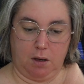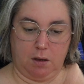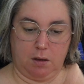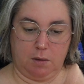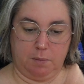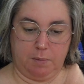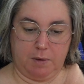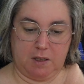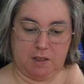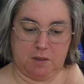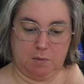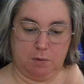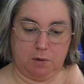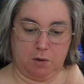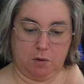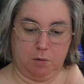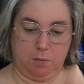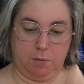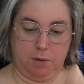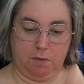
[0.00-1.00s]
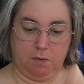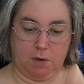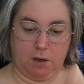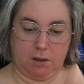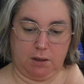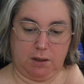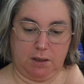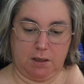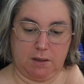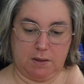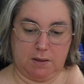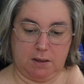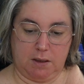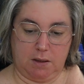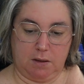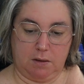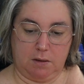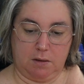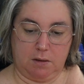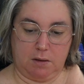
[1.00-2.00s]
The basement could be rightly
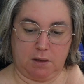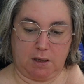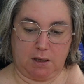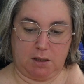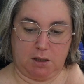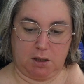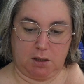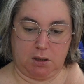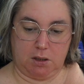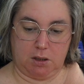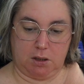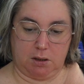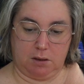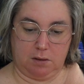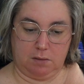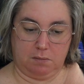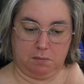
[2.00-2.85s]
considered a dungeon.